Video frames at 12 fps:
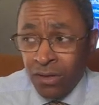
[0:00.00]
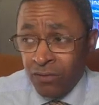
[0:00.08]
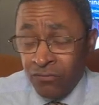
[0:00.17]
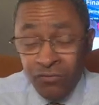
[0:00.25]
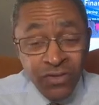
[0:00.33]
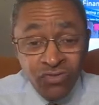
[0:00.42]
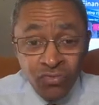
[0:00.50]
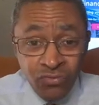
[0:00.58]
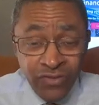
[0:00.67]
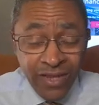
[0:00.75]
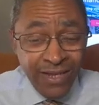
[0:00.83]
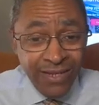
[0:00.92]

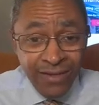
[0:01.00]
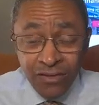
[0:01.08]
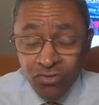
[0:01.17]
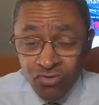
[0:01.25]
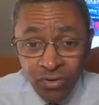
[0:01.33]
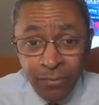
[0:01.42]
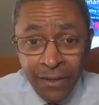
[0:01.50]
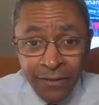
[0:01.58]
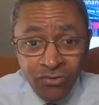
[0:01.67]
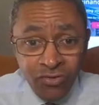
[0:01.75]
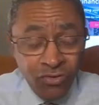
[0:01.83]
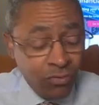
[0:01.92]
officials that he'd
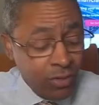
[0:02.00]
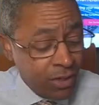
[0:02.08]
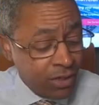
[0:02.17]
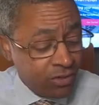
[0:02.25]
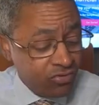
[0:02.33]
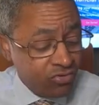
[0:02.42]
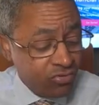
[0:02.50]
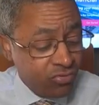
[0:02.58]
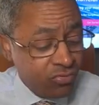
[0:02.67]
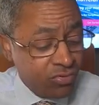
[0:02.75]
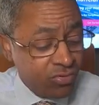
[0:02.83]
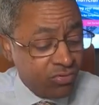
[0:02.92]
contributed to
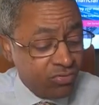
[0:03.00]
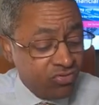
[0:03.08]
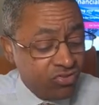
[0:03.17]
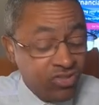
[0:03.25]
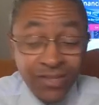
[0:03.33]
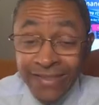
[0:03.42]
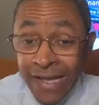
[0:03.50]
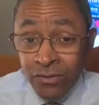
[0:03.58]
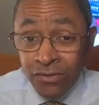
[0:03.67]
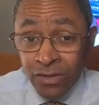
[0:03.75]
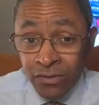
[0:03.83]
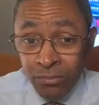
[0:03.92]
to shut
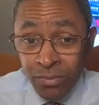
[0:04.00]
down another